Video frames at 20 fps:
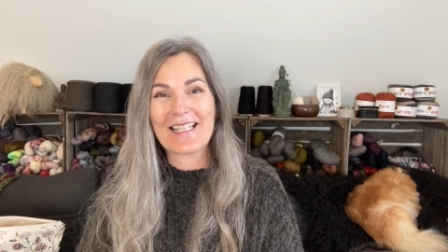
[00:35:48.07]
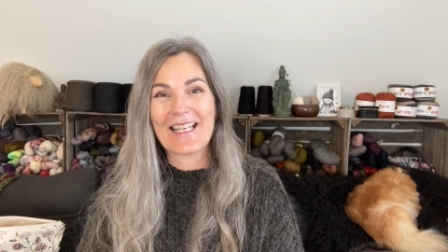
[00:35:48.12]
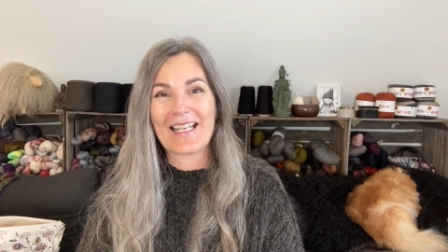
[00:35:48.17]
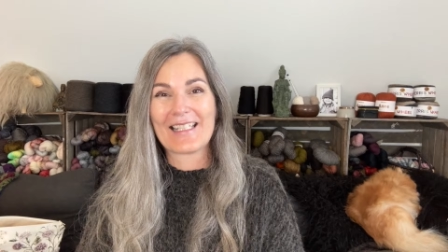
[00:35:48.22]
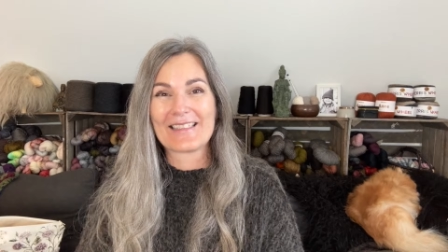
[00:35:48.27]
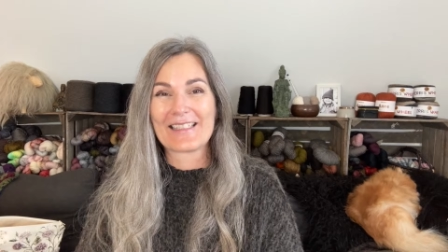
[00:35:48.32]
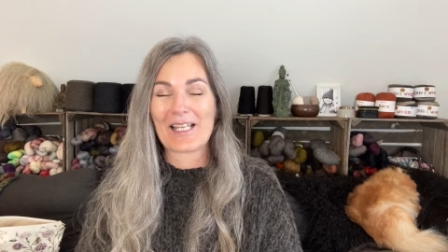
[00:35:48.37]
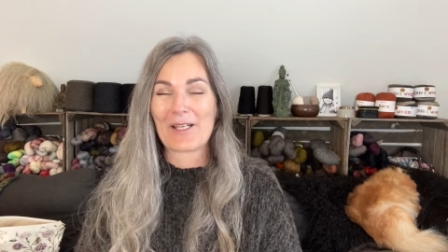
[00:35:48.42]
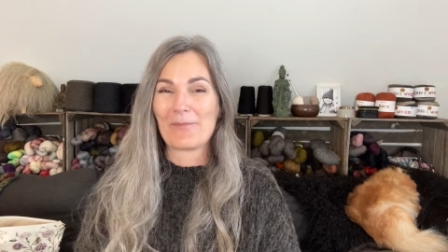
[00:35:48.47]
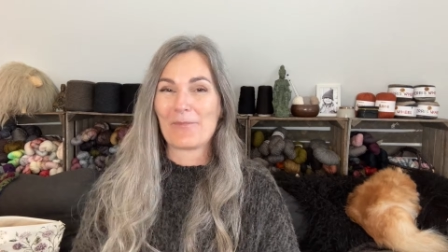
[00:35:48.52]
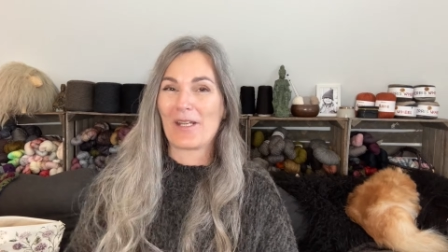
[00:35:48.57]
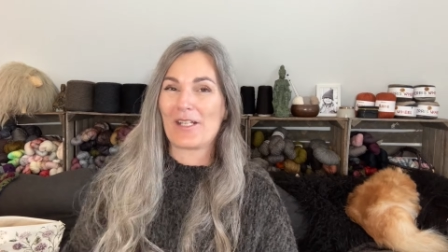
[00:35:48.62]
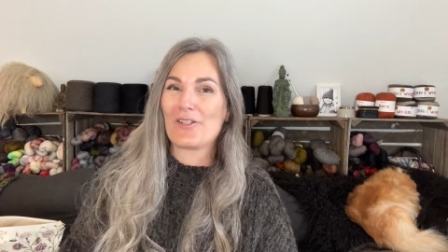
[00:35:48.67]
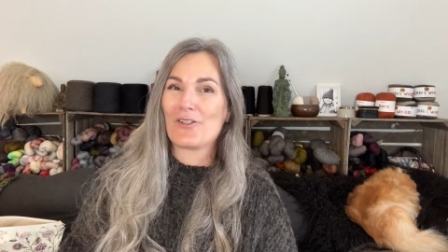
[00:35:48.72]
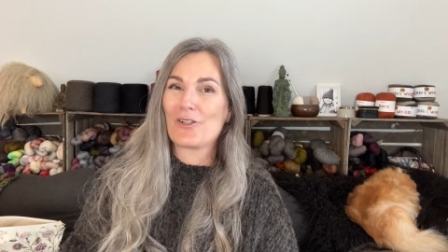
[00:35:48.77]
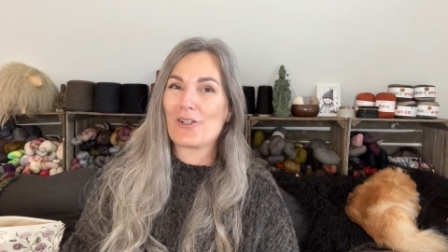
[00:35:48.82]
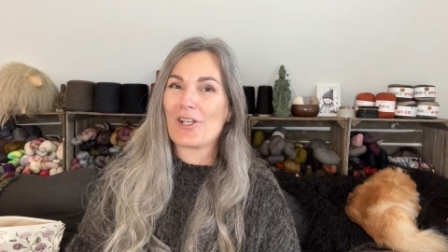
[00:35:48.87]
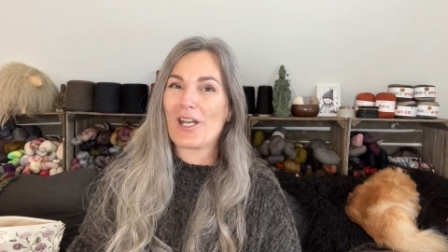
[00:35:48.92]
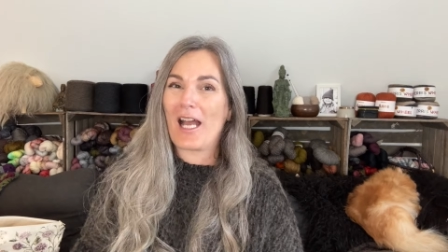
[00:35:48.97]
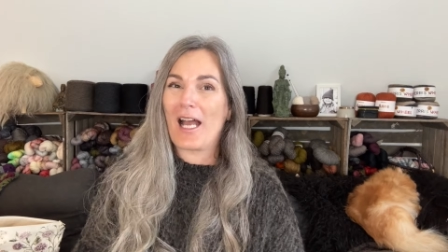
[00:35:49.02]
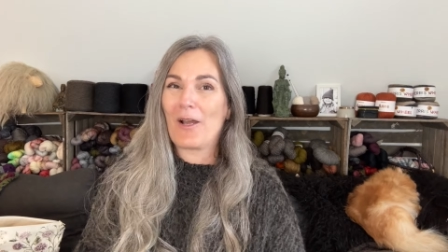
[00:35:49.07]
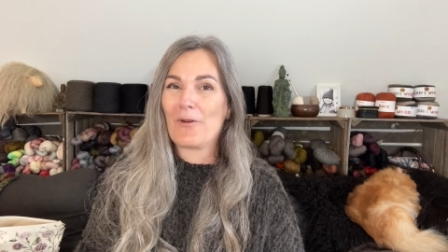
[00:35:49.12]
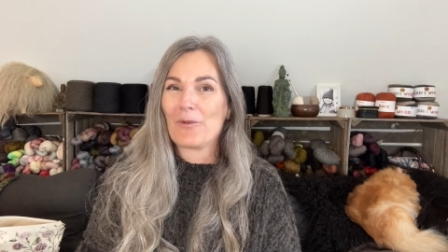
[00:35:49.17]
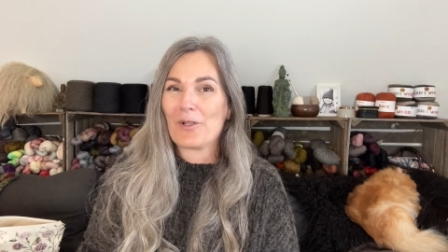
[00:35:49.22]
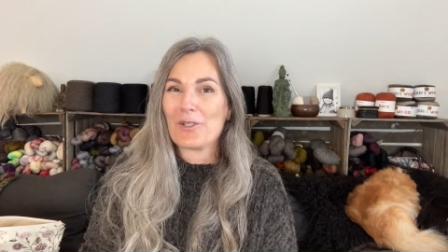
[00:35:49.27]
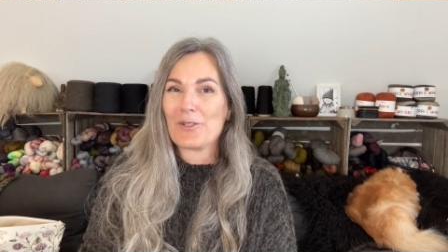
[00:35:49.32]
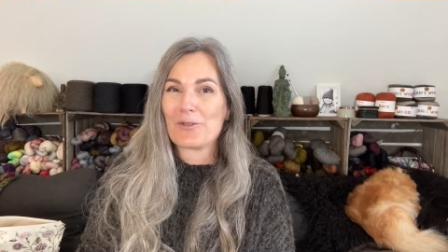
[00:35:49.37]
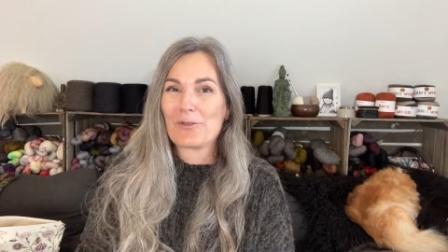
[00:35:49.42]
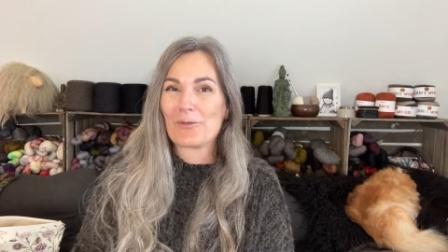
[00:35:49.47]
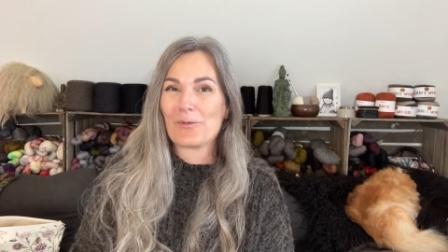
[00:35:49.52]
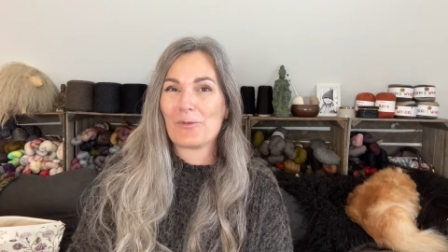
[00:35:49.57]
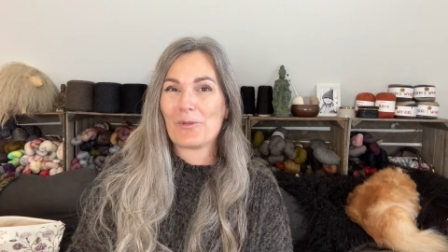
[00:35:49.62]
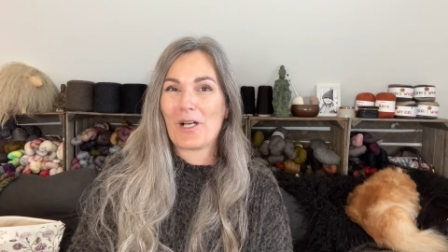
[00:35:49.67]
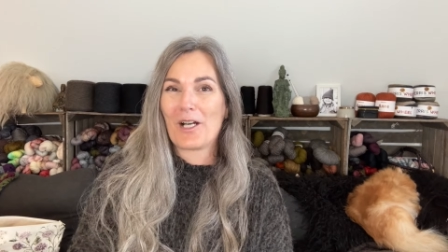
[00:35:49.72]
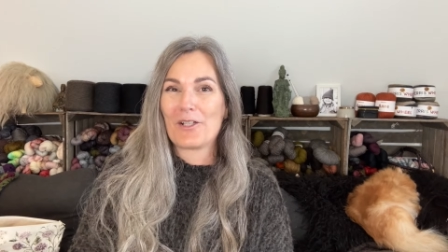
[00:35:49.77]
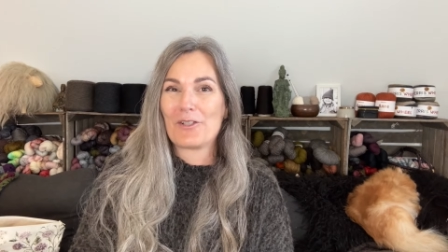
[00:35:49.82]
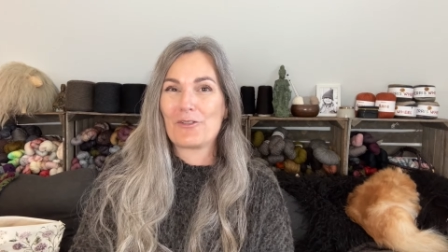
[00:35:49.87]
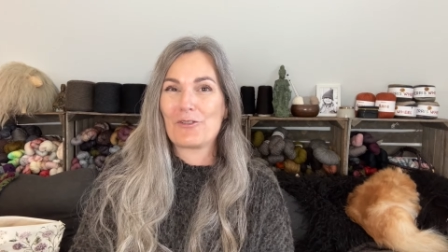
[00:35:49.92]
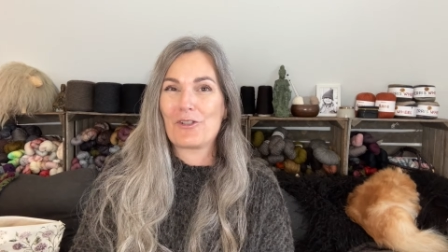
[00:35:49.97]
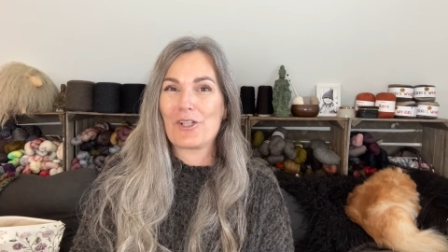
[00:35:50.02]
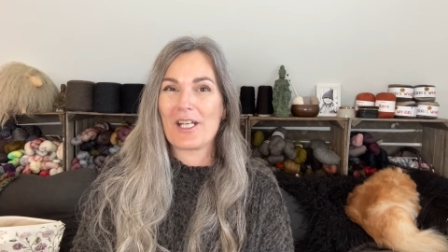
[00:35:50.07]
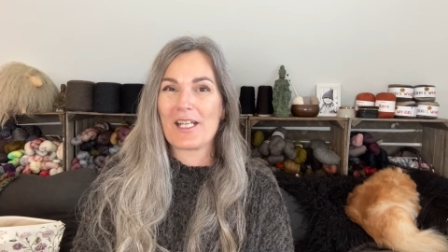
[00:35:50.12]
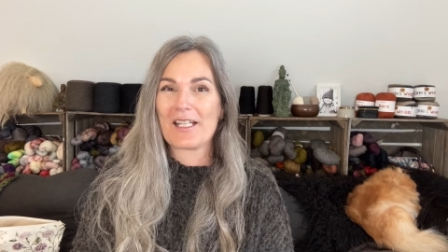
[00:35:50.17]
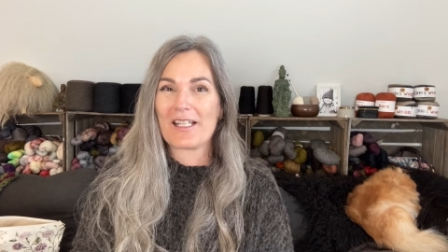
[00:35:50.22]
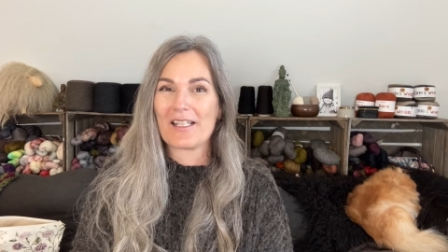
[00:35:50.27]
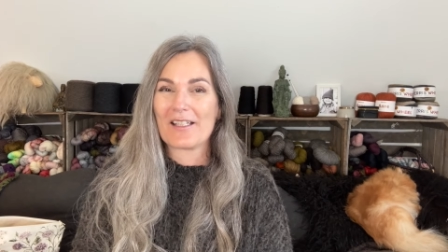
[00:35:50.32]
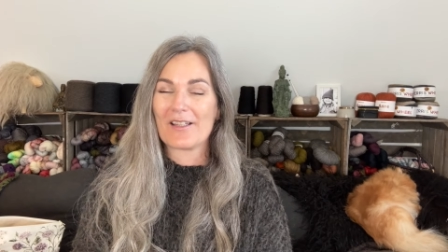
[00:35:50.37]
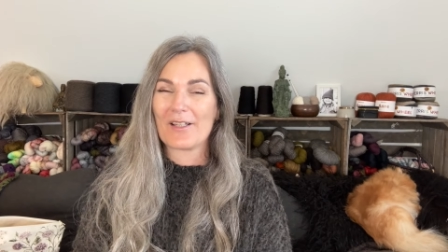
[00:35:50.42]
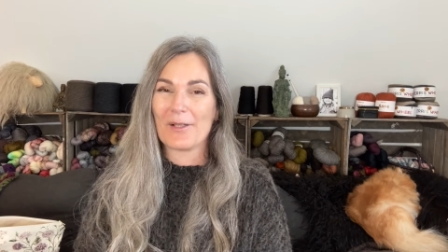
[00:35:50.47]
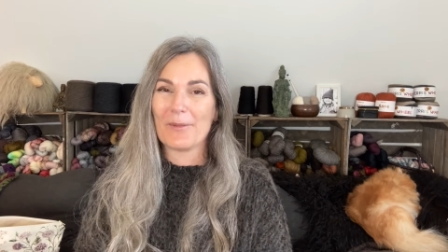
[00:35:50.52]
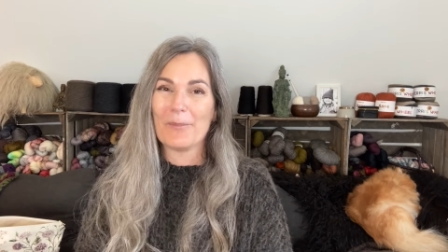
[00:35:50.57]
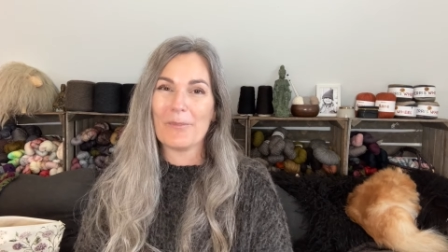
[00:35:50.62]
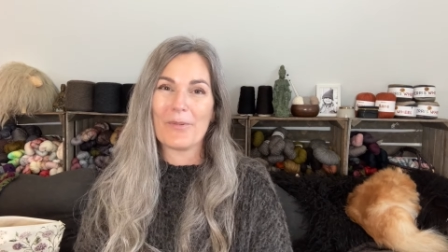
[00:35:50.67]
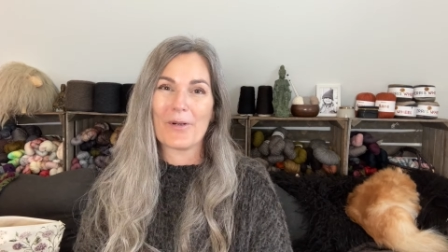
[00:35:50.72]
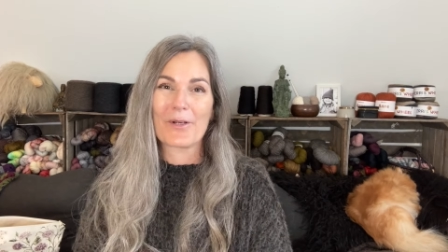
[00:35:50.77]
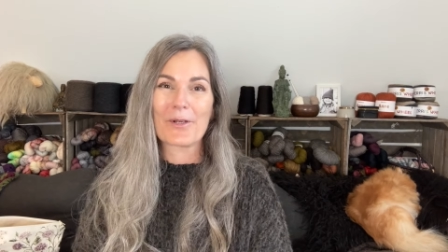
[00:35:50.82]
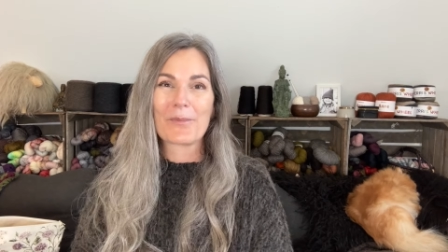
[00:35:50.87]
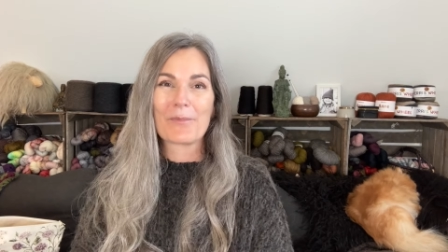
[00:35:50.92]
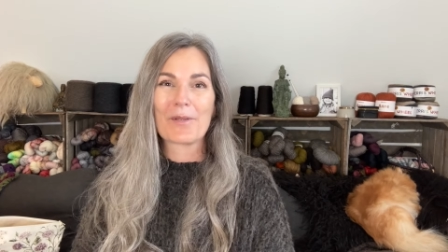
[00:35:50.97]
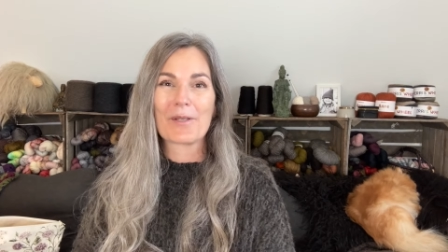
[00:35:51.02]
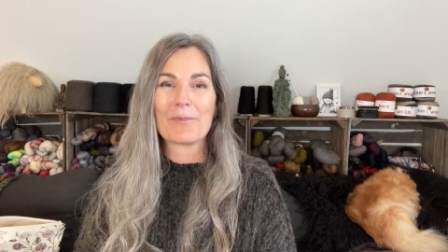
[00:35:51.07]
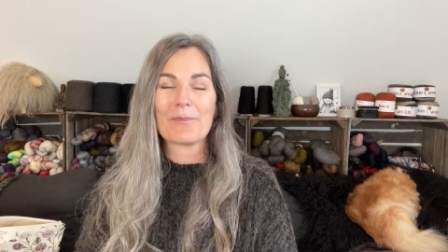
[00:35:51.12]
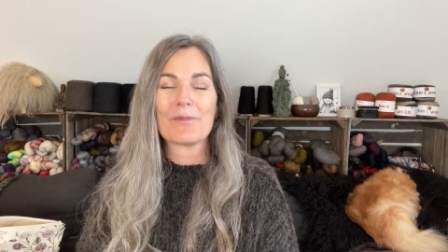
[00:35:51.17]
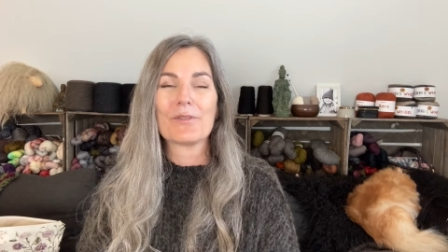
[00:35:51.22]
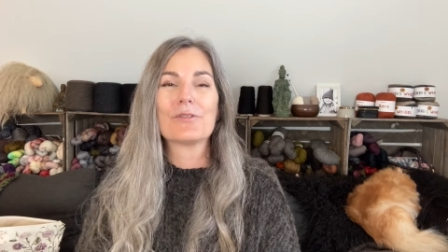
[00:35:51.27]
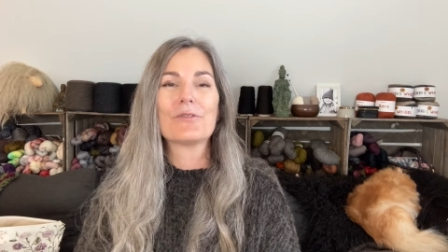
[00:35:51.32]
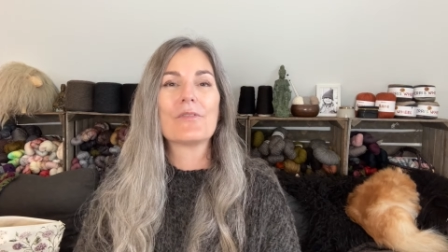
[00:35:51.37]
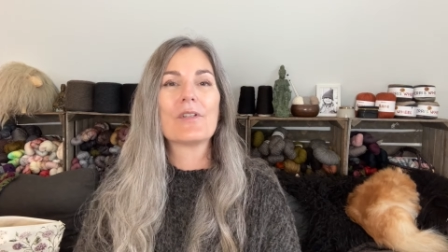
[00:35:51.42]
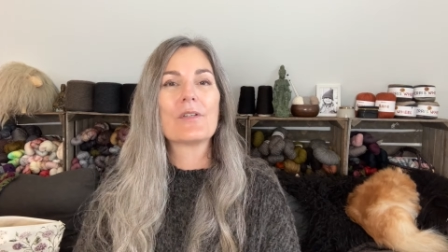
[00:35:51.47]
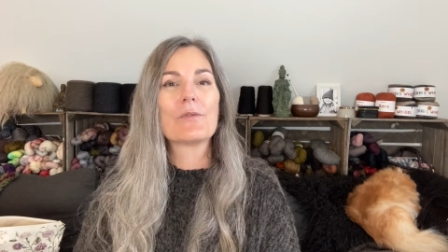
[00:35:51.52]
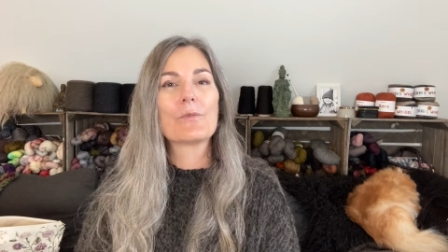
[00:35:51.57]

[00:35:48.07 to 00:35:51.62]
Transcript: As I mentioned, I was watching the Barbie movie.